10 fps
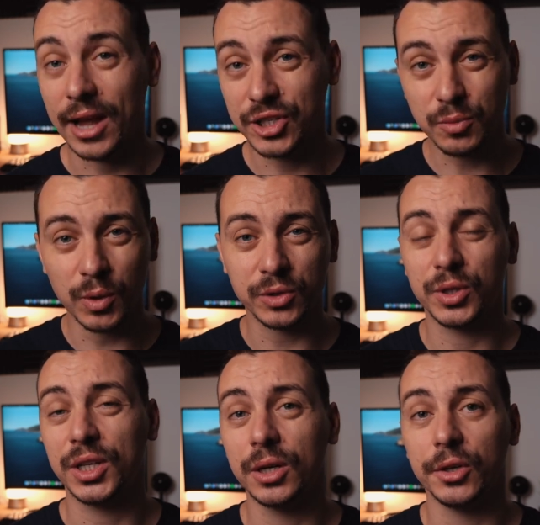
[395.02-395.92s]
I just want to
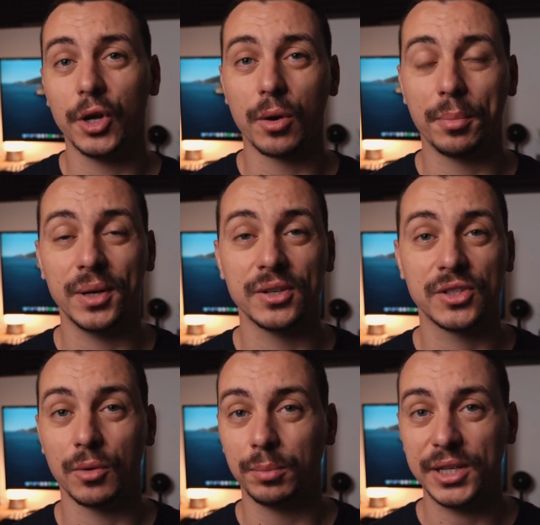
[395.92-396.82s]
hear your opinion.
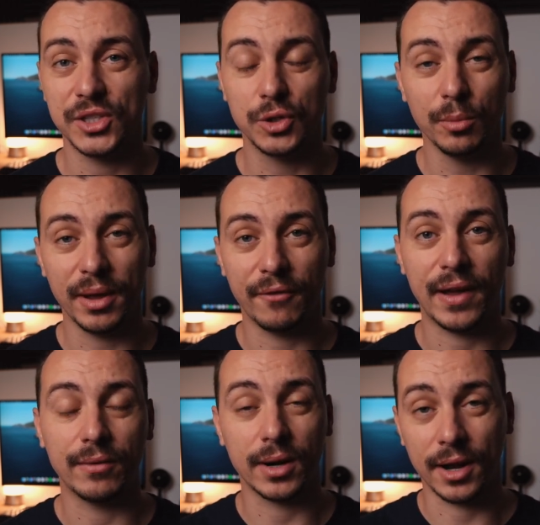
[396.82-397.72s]
So please do me a
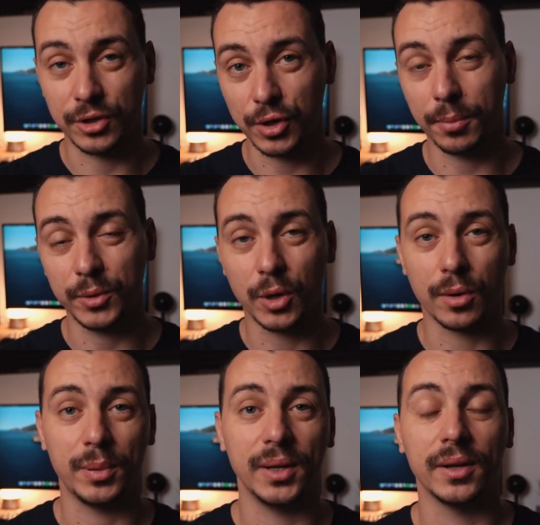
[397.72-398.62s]
favor and drop your
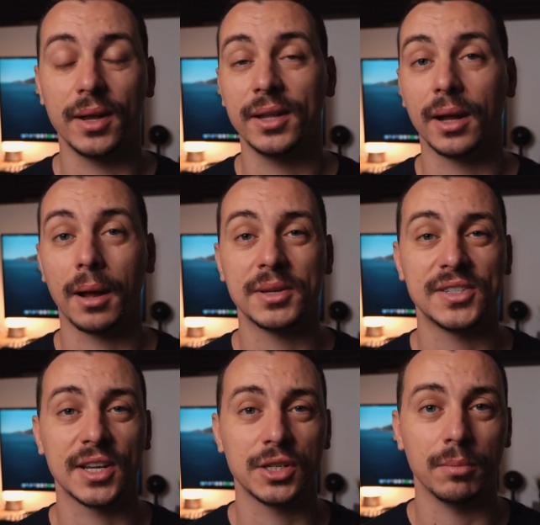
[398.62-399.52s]
opinion in the comment
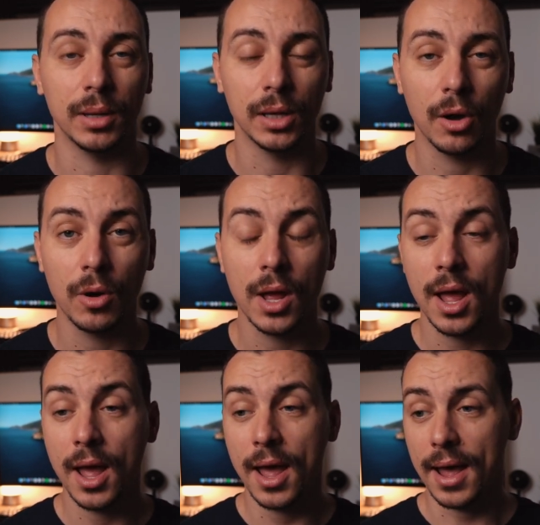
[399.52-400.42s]
section below.
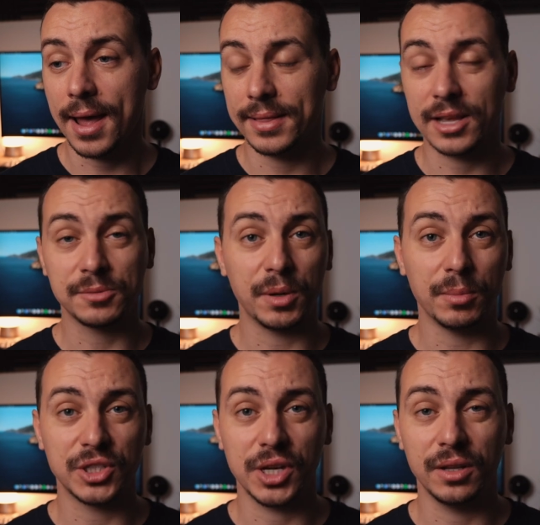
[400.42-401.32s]
And that's pretty
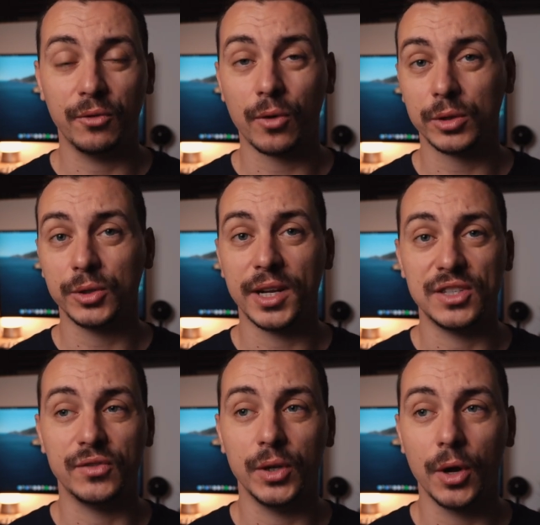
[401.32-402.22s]
much it for
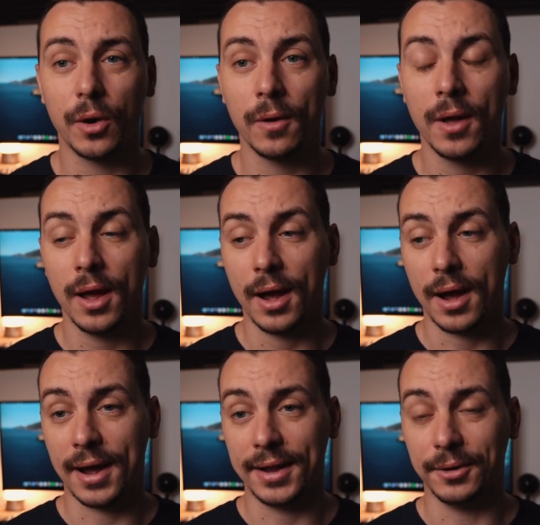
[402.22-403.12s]
today's video.
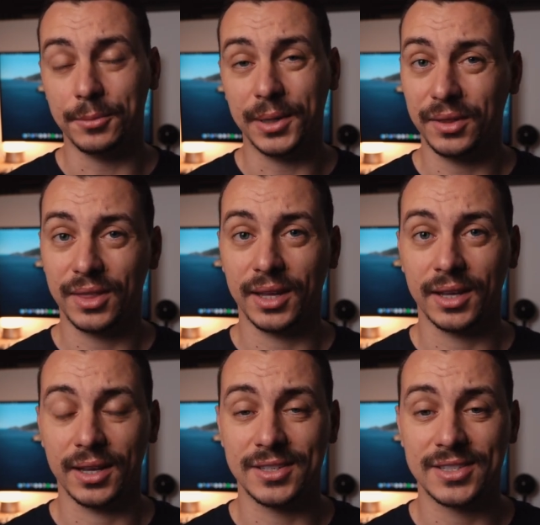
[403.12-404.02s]
I really
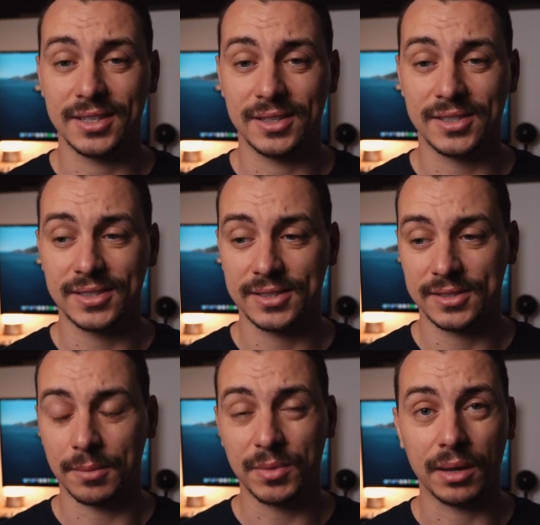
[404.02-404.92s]
think it's it's
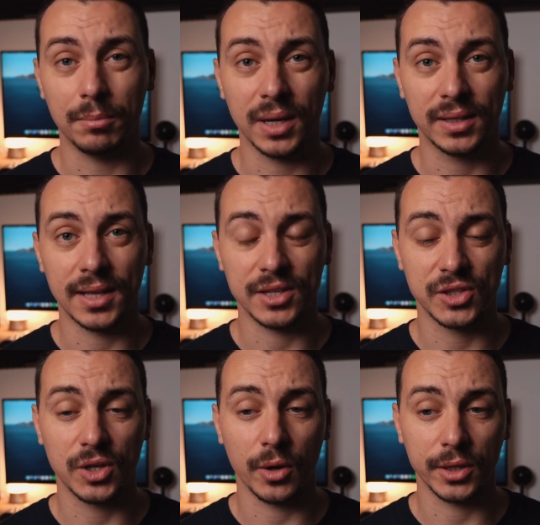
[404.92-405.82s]
something big that is
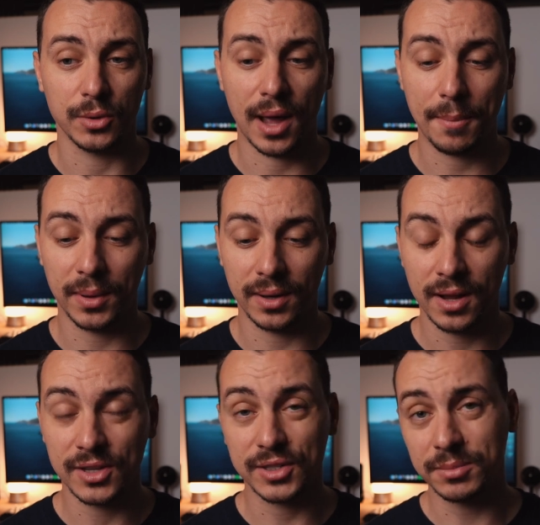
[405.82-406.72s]
going to happen.
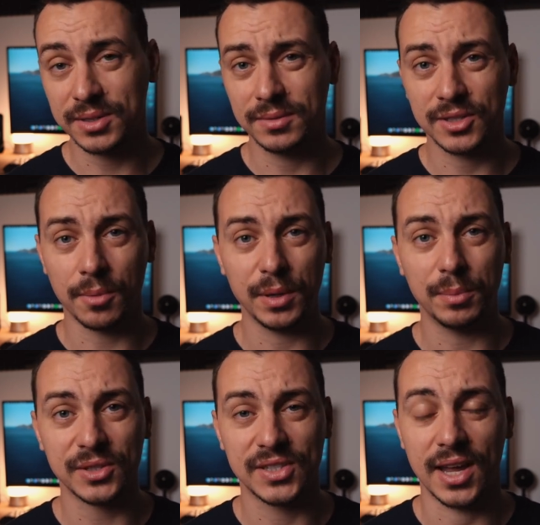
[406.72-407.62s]
Some some
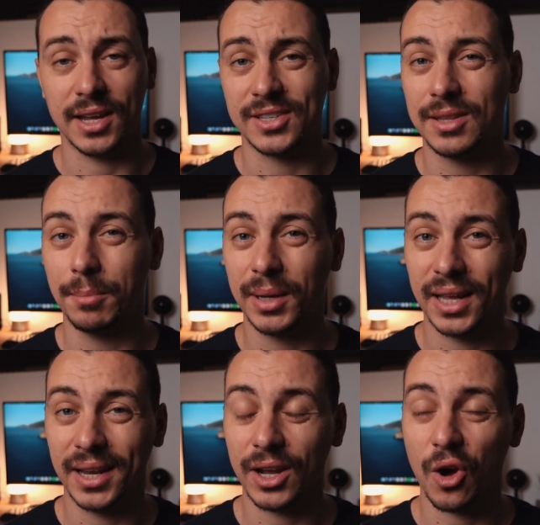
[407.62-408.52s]
people say it's the
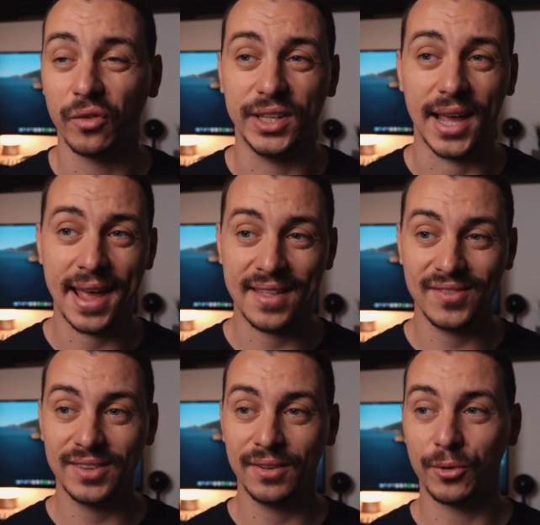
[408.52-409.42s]
beginning of the
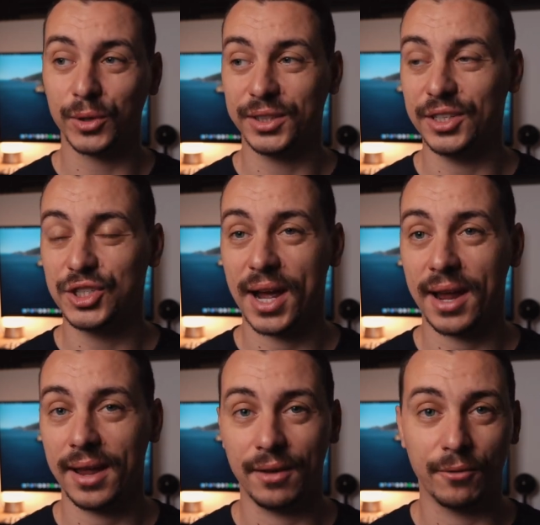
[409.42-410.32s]
end for
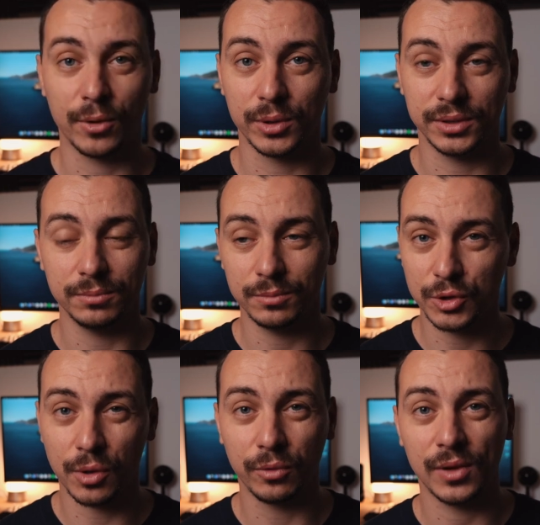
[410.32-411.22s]
DJI and for
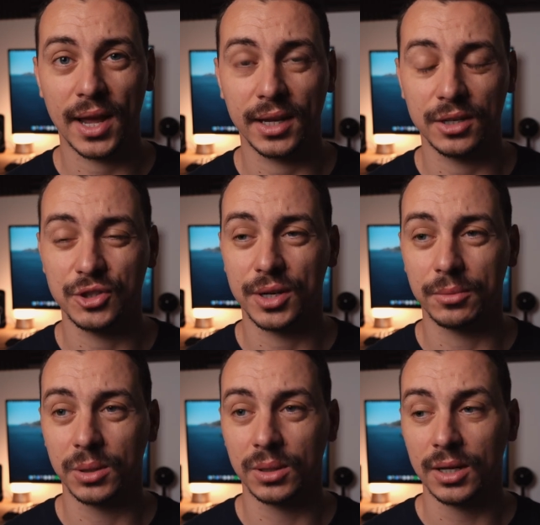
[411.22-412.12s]
drone flying in
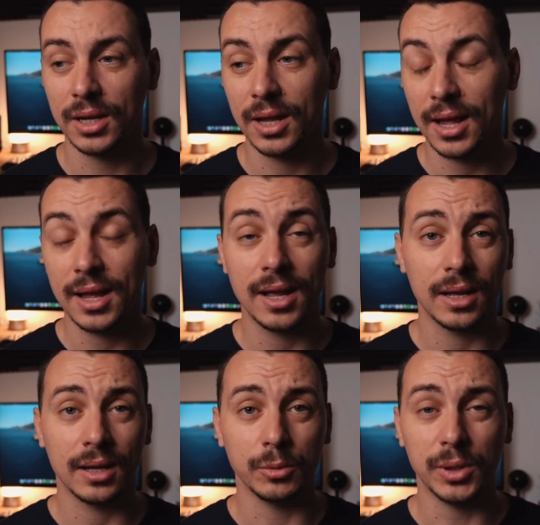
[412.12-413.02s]
general.
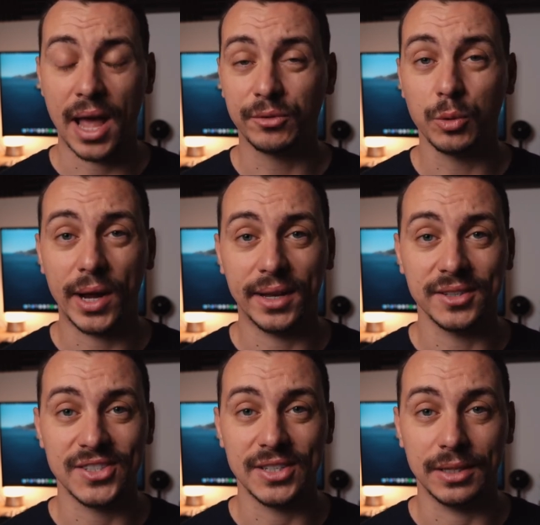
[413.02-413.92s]
We'll have to wait
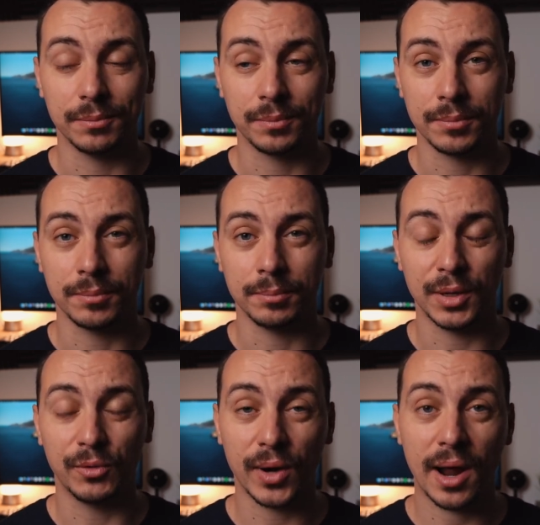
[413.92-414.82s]
and see.
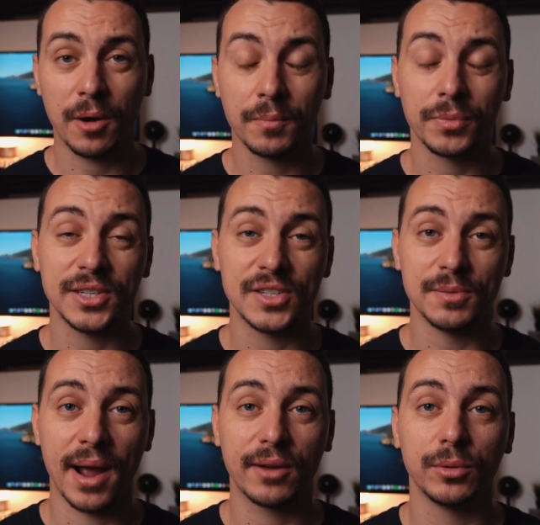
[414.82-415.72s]
But for now, this is
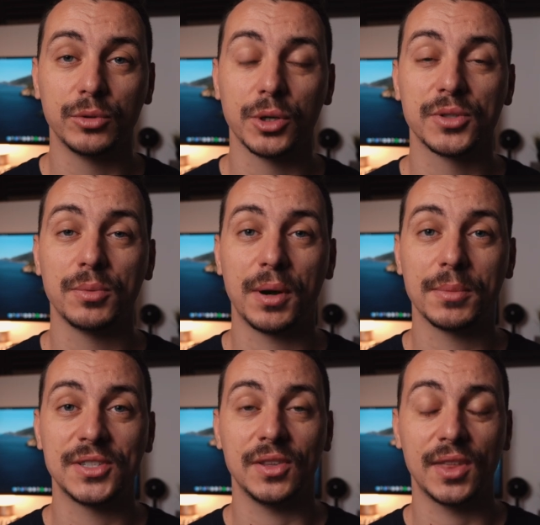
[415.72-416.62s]
Mike from Drone
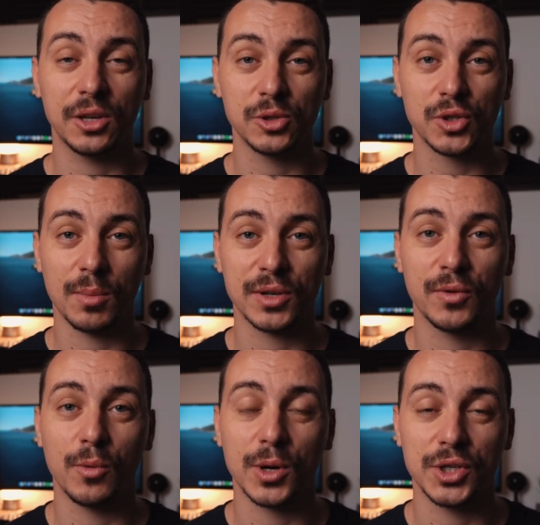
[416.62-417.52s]
Supremacy. Thank you so much
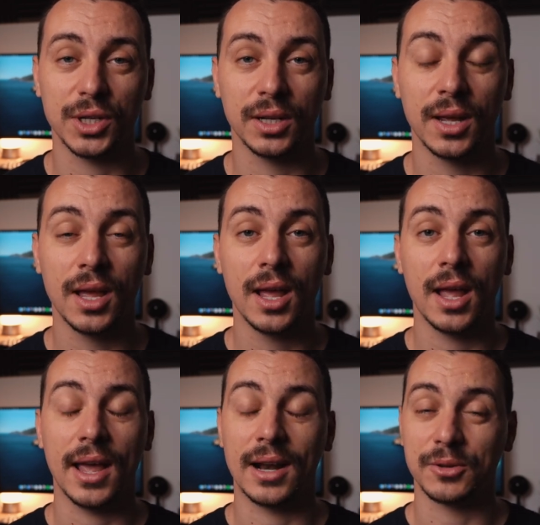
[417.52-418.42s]
for watching
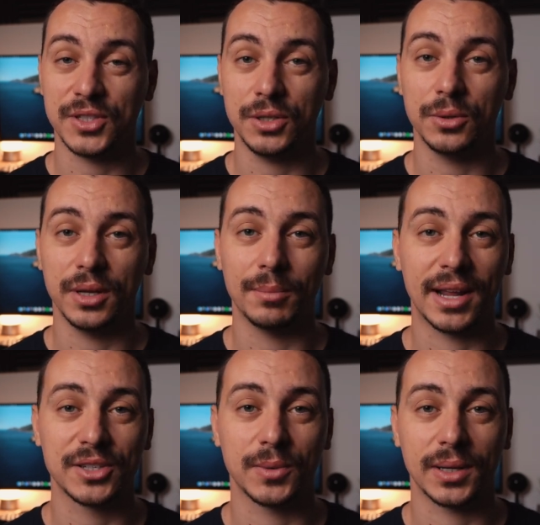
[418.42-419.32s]
and I'll see you in my
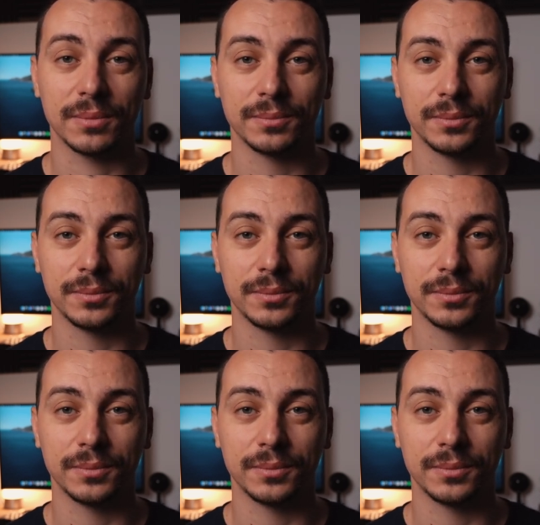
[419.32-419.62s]
next one.